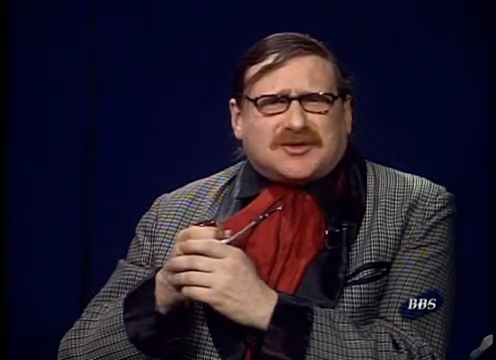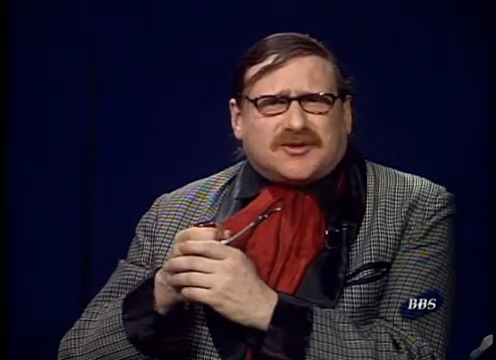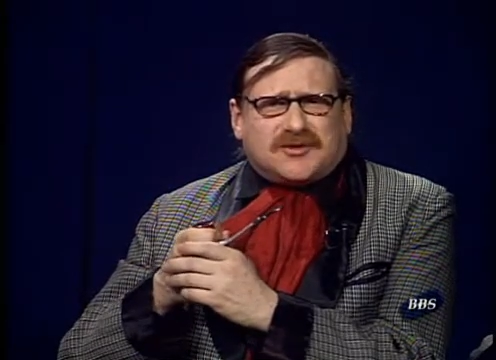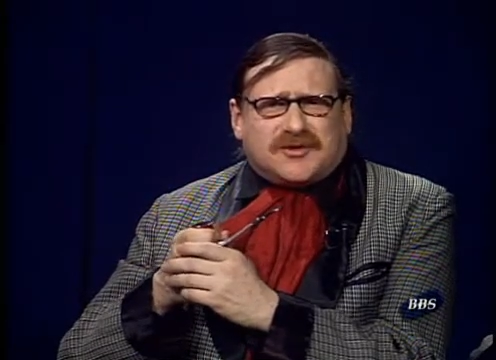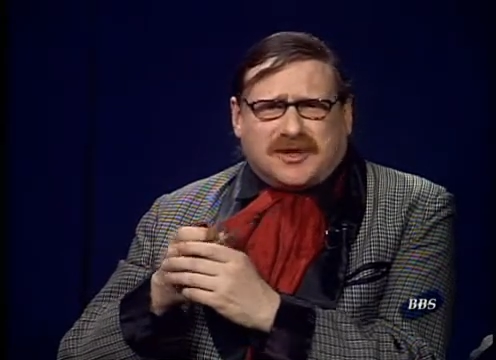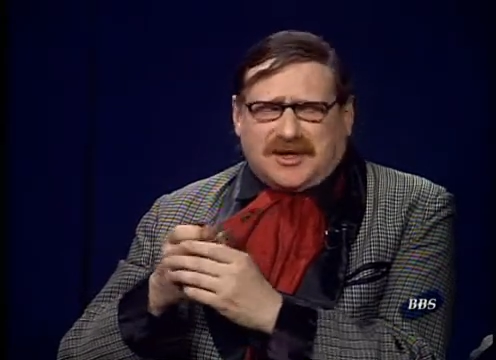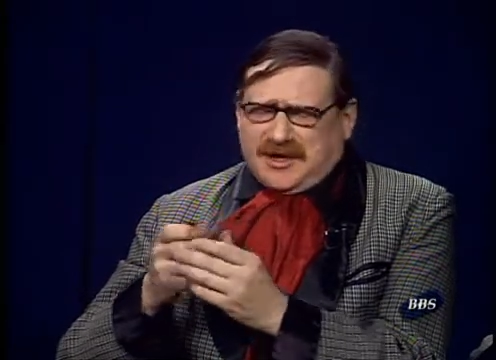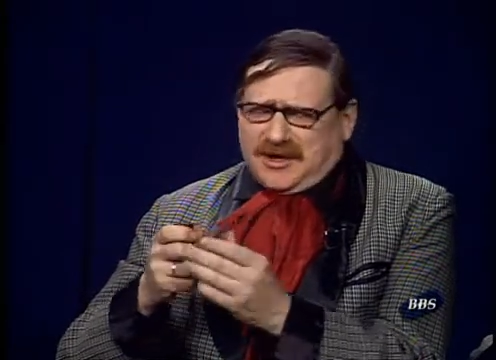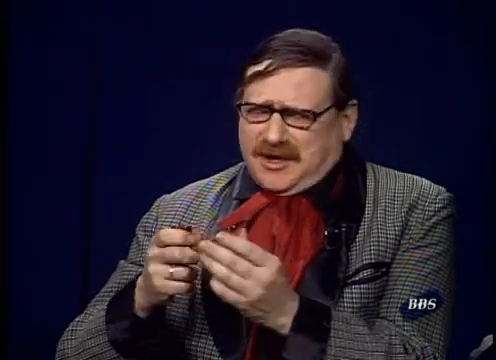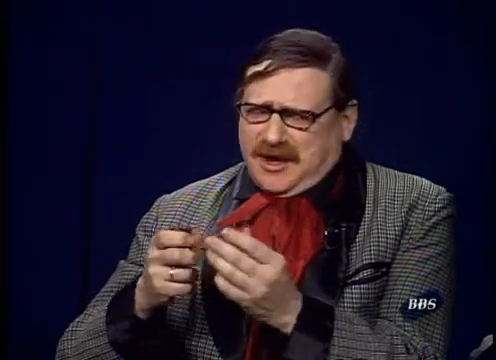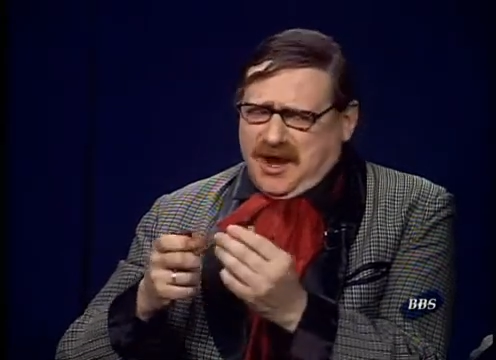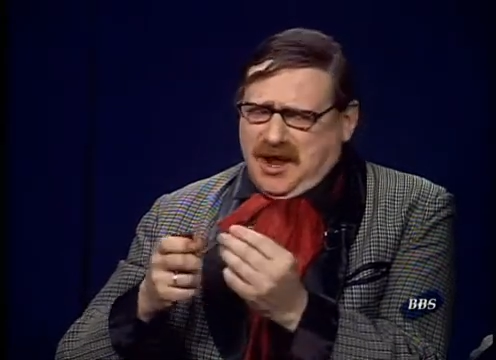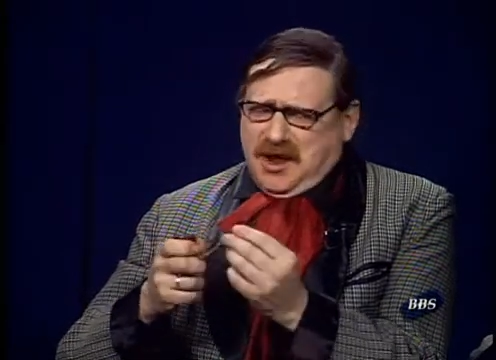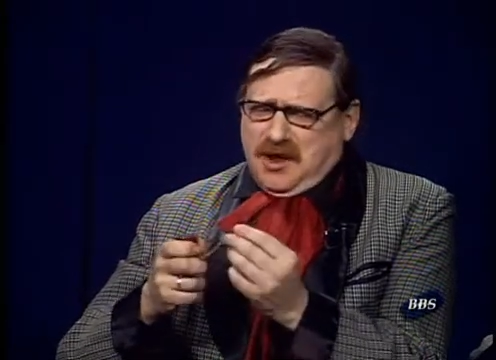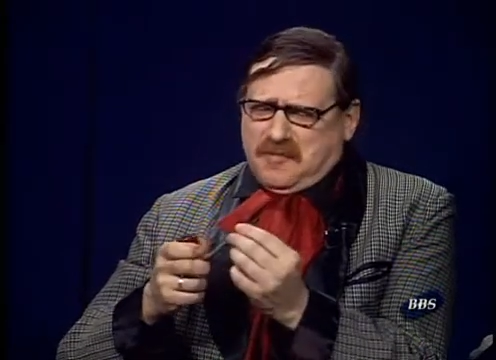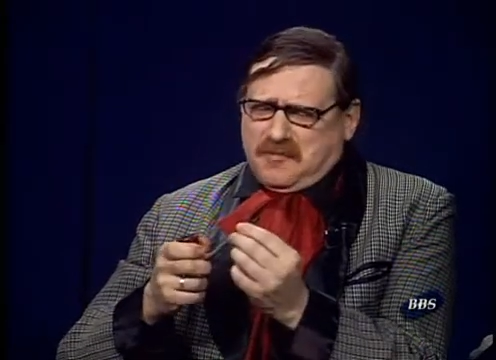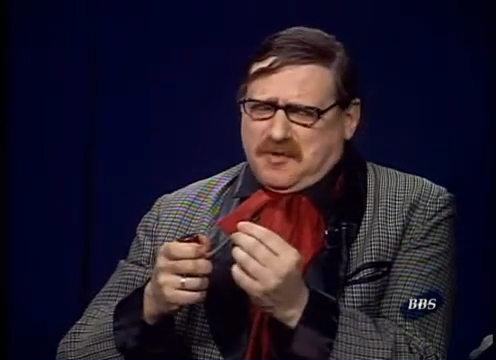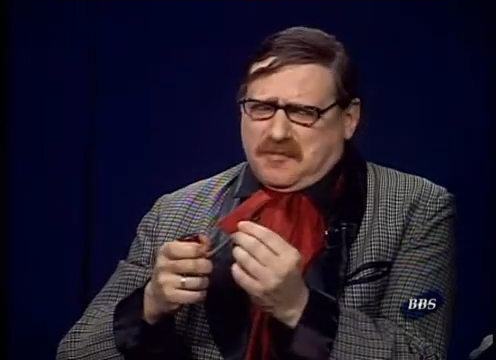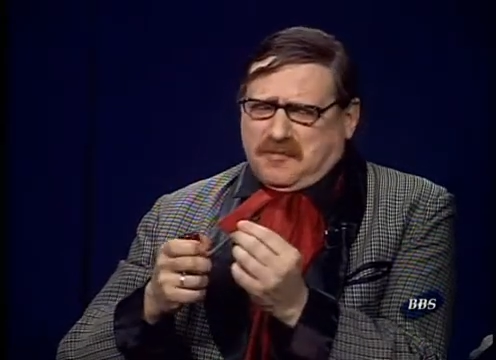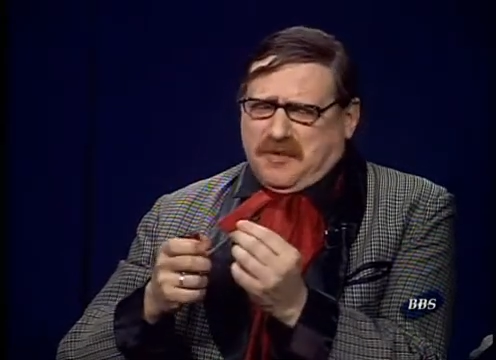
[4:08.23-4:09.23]
or the
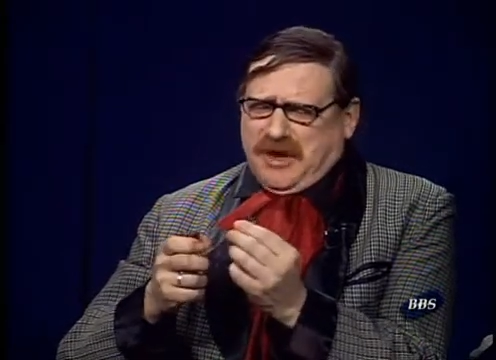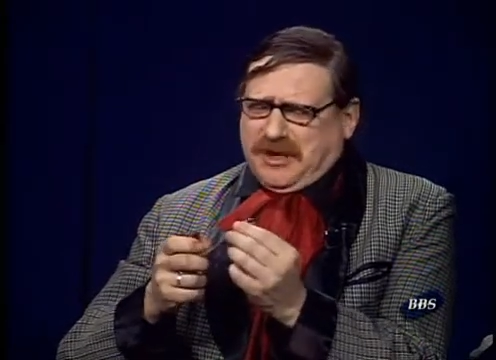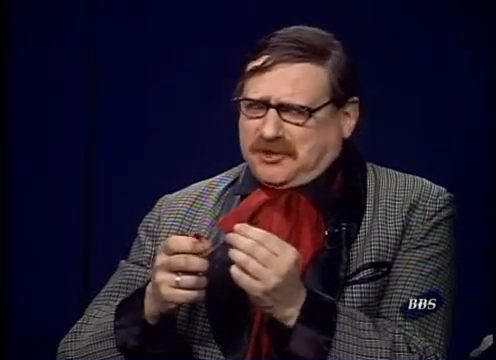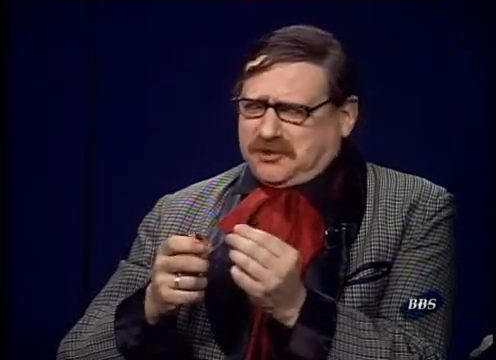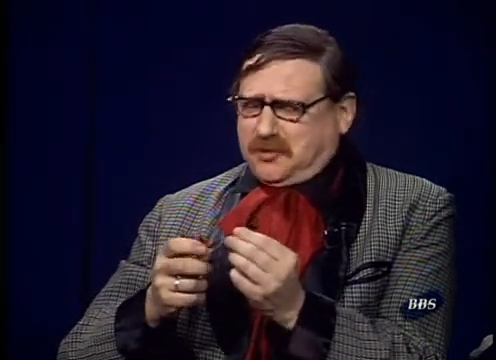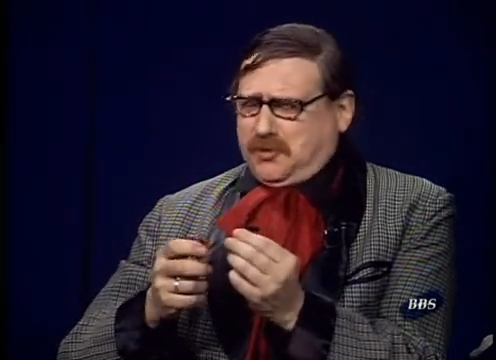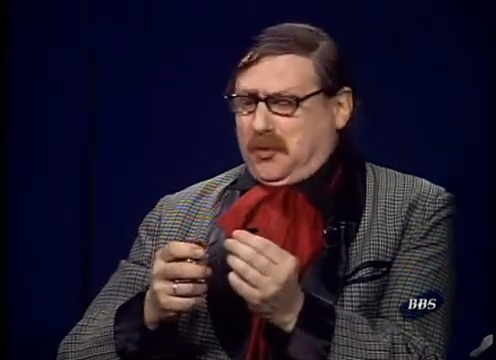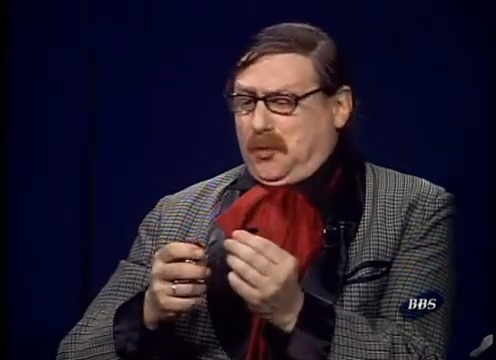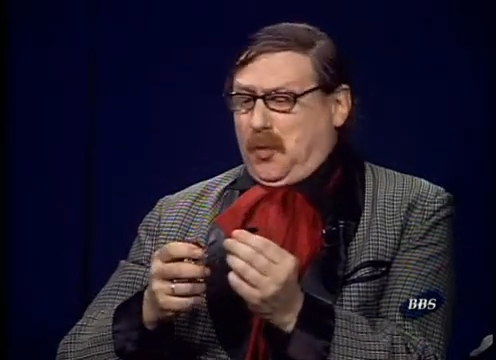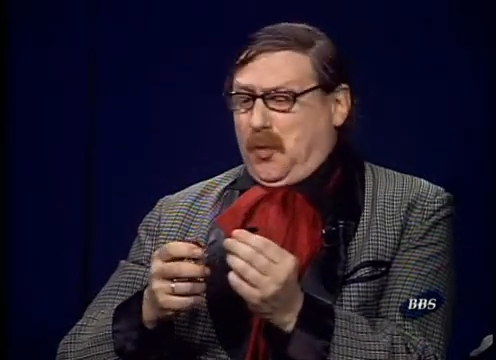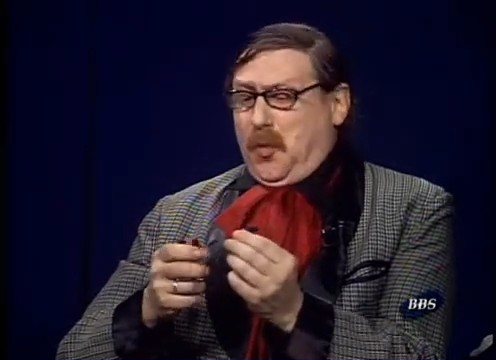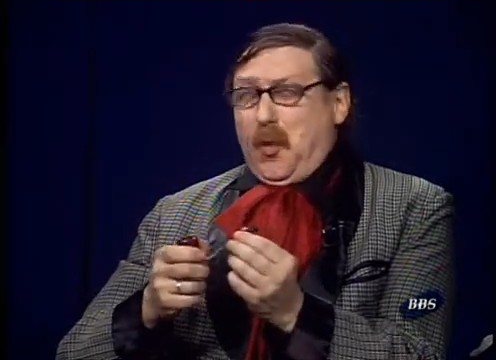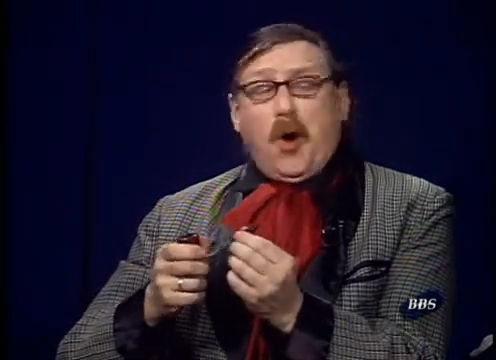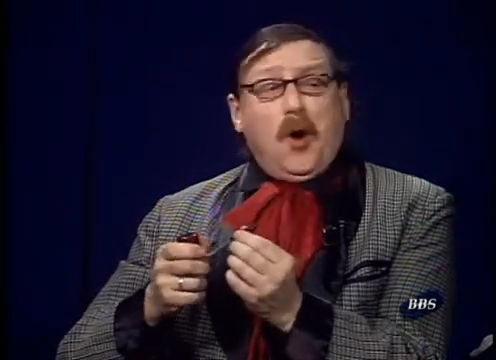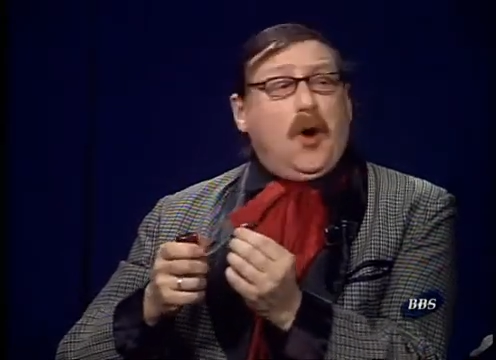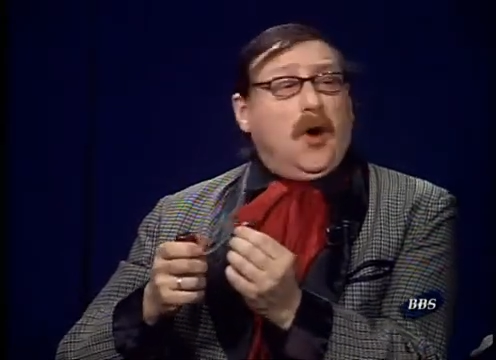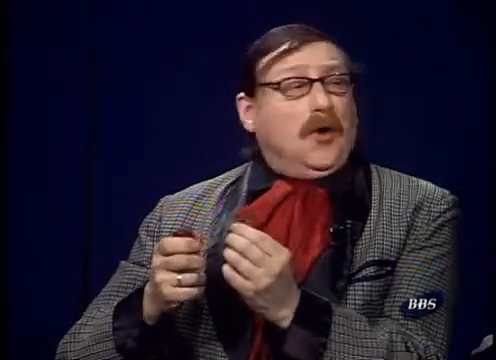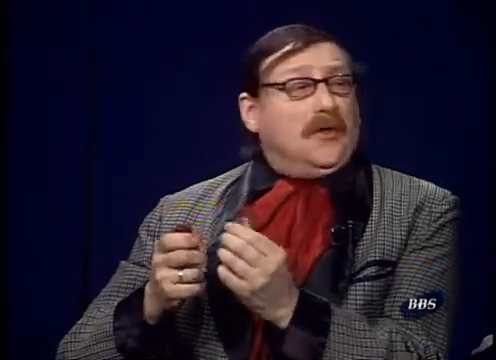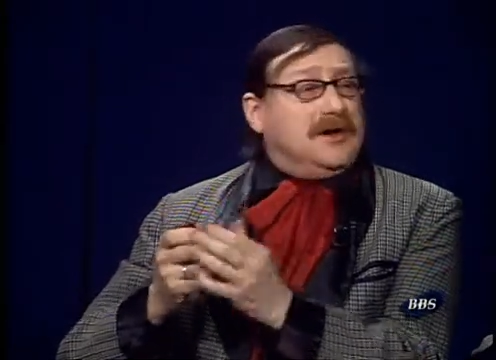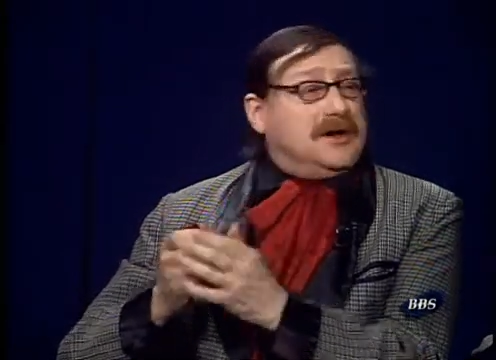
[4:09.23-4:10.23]
perpetual
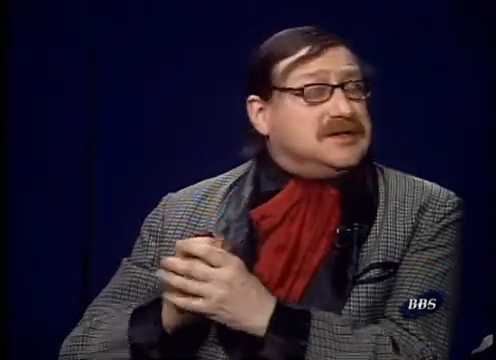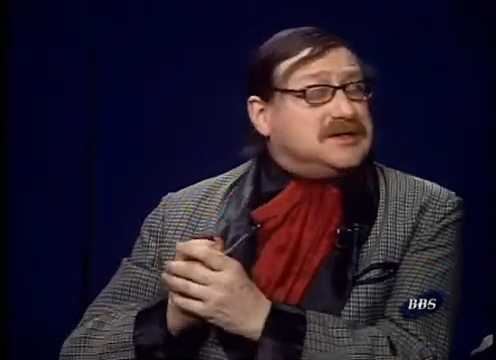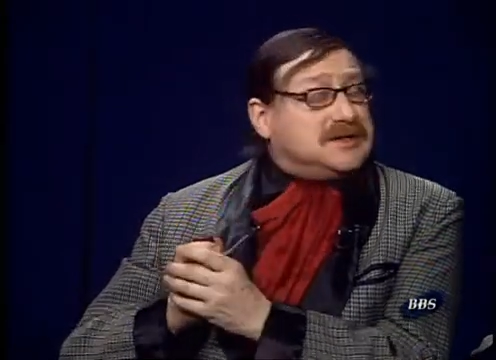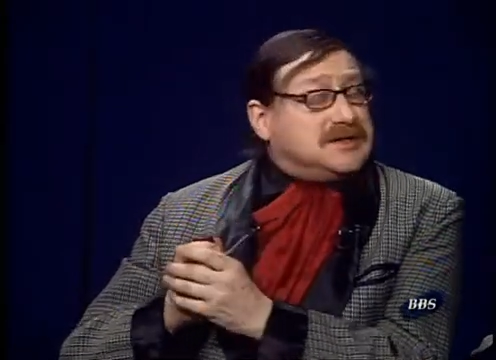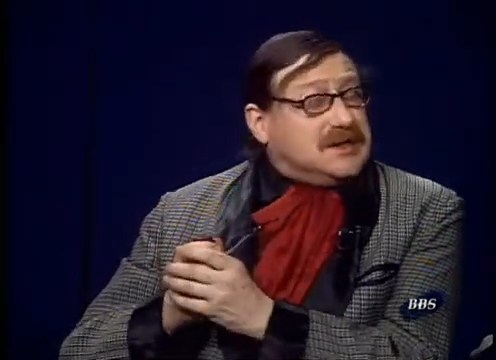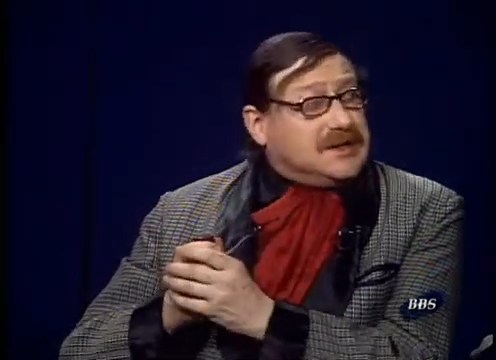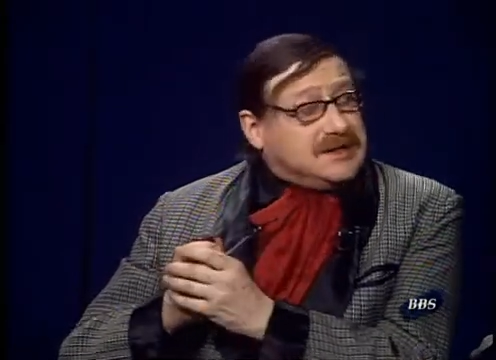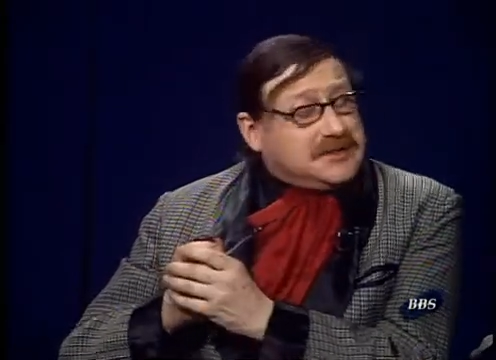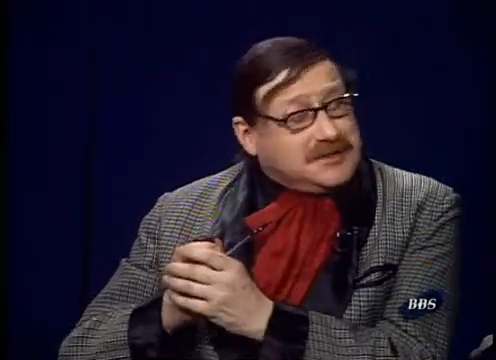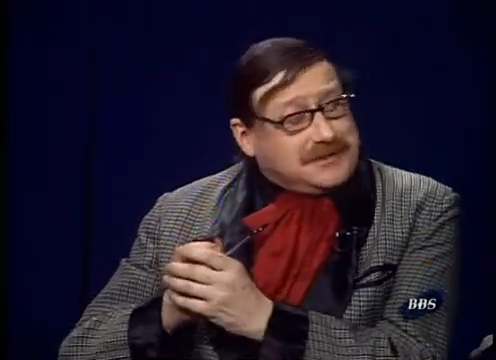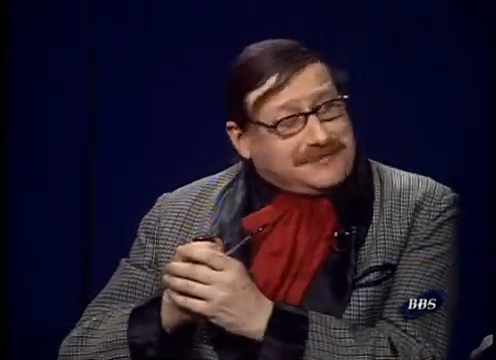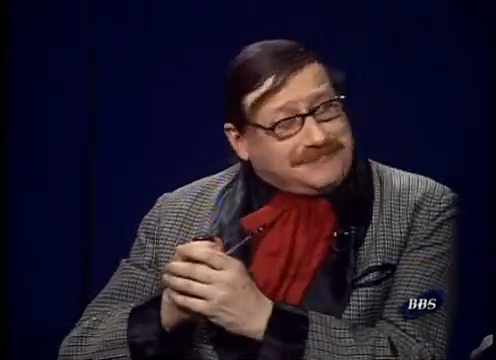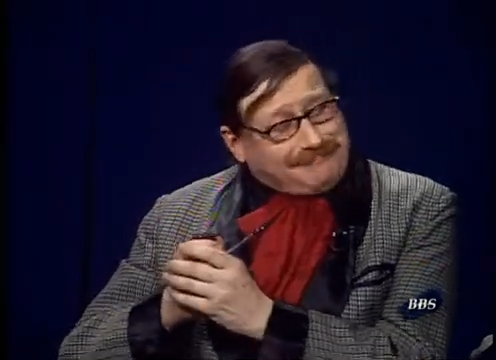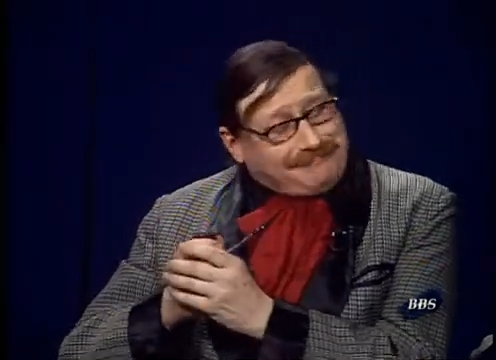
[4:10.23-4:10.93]
war they started?